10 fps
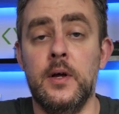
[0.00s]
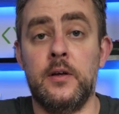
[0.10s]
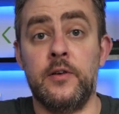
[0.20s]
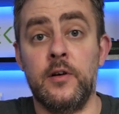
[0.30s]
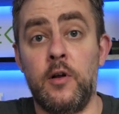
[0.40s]

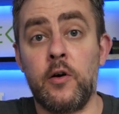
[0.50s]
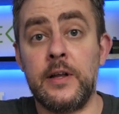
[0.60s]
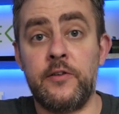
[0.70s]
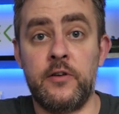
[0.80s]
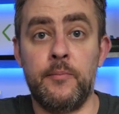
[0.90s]
So log
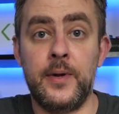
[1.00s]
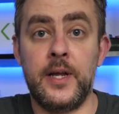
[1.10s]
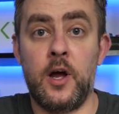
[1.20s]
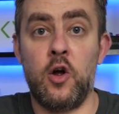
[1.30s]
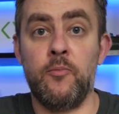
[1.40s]
into your Mi
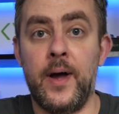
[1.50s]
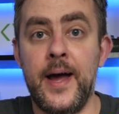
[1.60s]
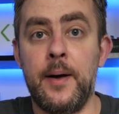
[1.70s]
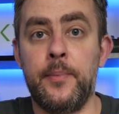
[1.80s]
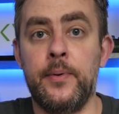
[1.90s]
Home
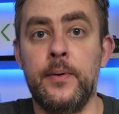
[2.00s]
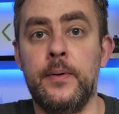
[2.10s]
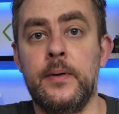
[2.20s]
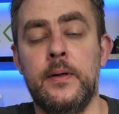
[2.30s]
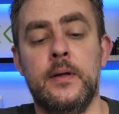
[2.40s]
app,
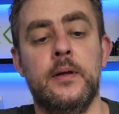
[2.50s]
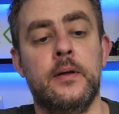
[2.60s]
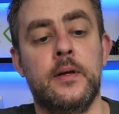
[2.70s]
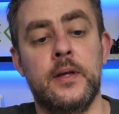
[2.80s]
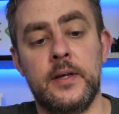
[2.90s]

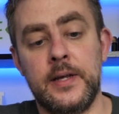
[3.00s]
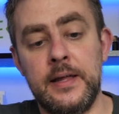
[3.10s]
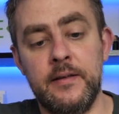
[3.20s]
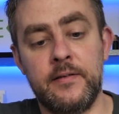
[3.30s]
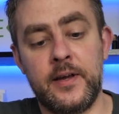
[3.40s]
get
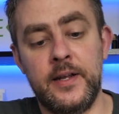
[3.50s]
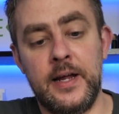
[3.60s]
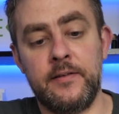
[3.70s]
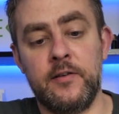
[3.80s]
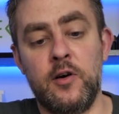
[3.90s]
this
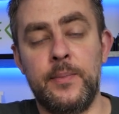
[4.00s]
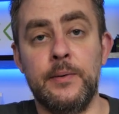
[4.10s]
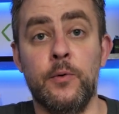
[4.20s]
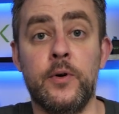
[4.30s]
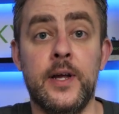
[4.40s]
connected up, it
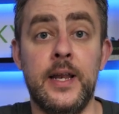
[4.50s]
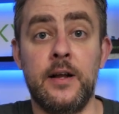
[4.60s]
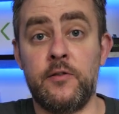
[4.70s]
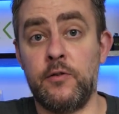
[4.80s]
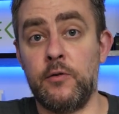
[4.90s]
will
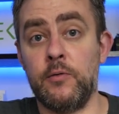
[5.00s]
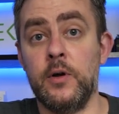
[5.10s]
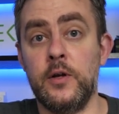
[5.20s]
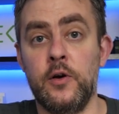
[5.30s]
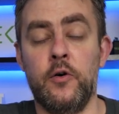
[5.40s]
connect to
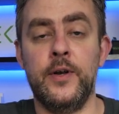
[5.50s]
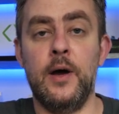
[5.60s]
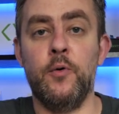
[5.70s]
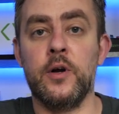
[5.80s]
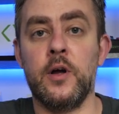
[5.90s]
your
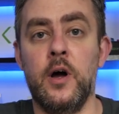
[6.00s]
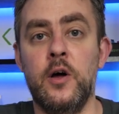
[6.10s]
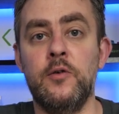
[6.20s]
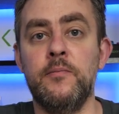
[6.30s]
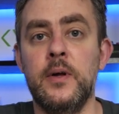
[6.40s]
network at
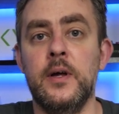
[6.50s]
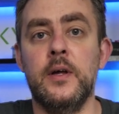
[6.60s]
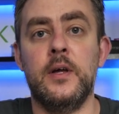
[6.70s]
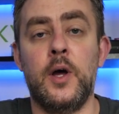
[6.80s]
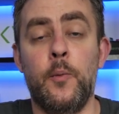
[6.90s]
home,
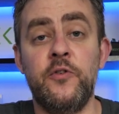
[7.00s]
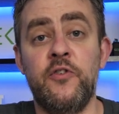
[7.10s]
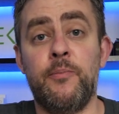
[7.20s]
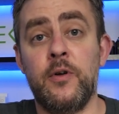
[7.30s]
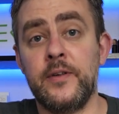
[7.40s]
and once
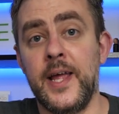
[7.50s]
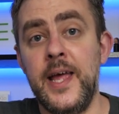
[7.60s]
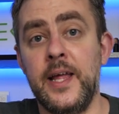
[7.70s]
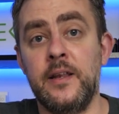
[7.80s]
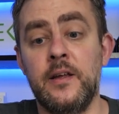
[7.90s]
you've plugged it
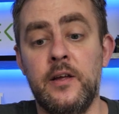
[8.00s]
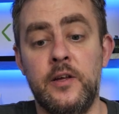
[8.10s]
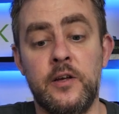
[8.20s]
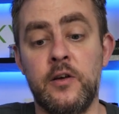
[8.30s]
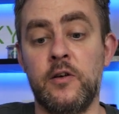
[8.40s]
in
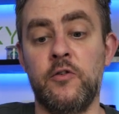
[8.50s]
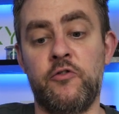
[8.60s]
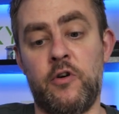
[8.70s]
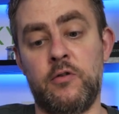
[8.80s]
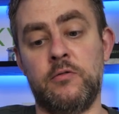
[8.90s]
you can
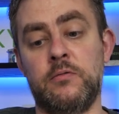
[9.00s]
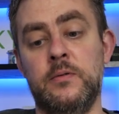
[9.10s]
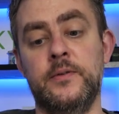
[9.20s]
control